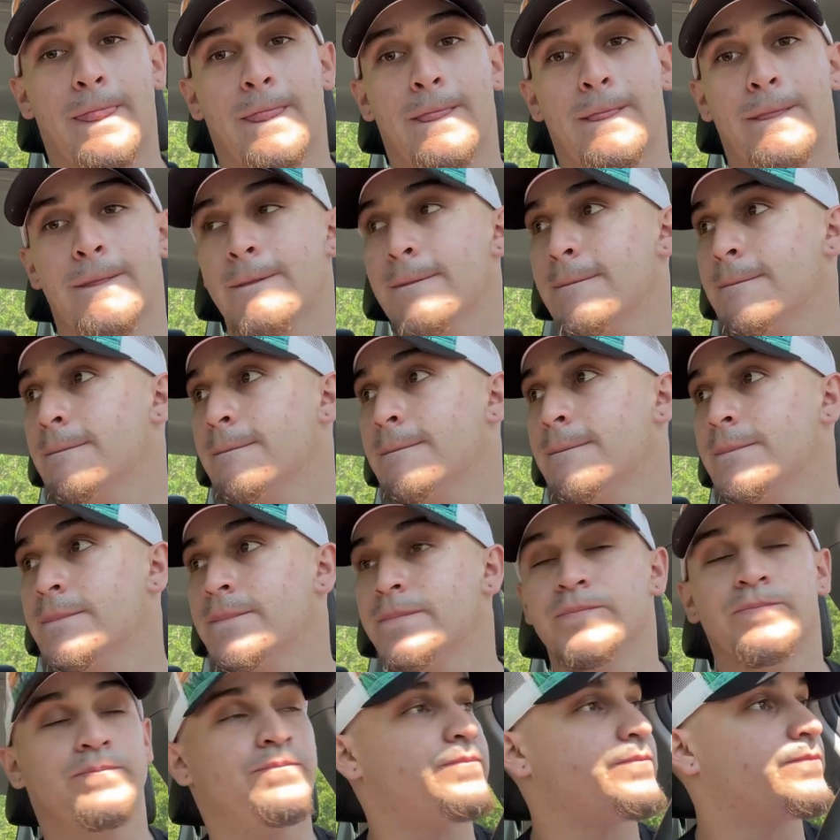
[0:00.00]

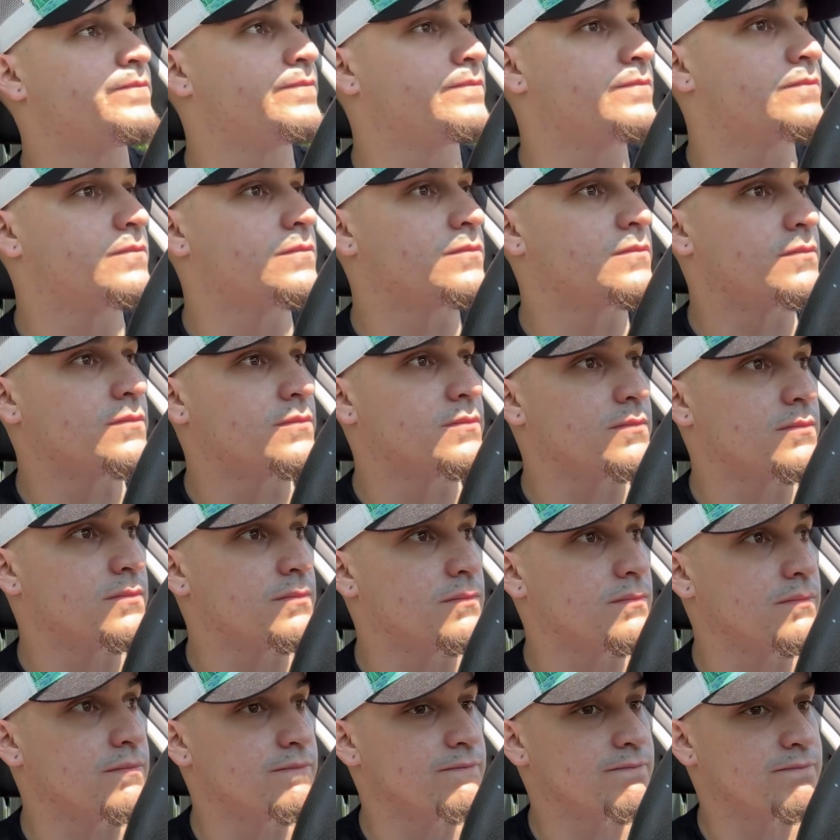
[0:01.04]

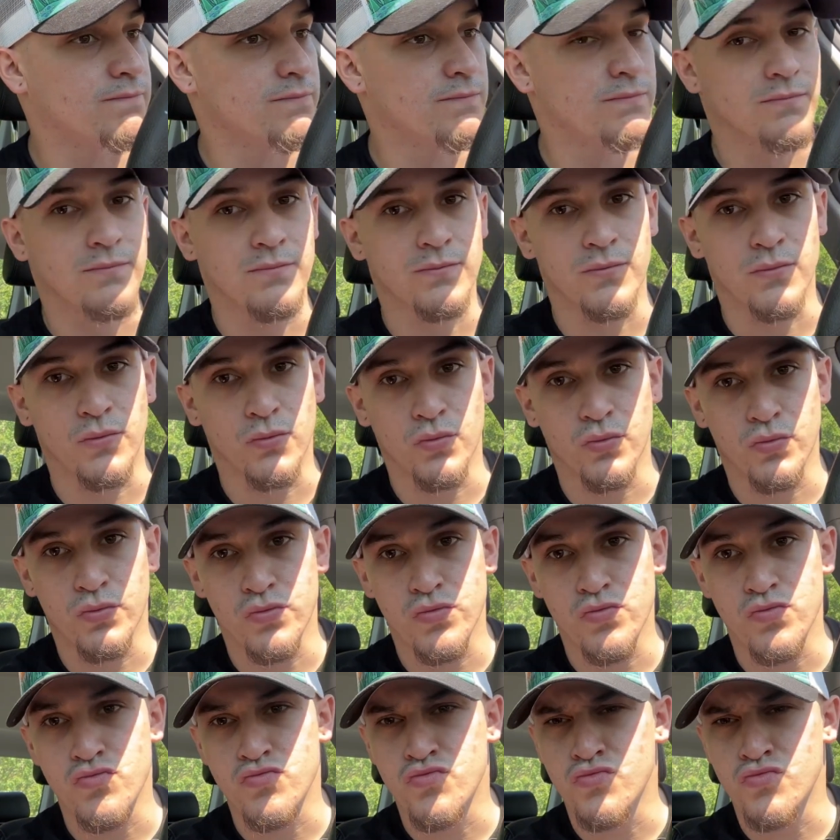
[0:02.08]
Nobody speaks.